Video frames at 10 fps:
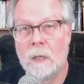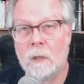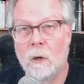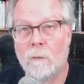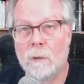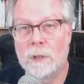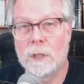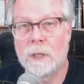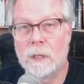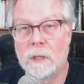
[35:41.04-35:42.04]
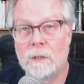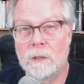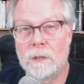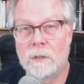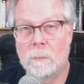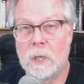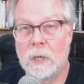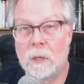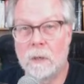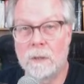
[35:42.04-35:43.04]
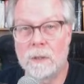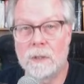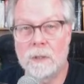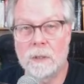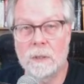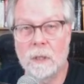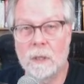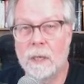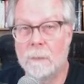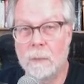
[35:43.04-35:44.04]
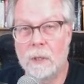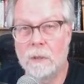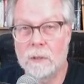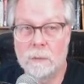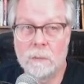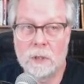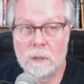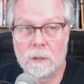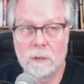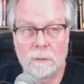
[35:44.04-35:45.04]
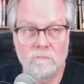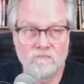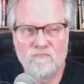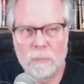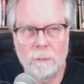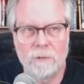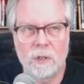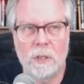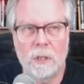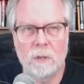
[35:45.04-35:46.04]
over to here to this meter. This is a light meter, similar that you've seen these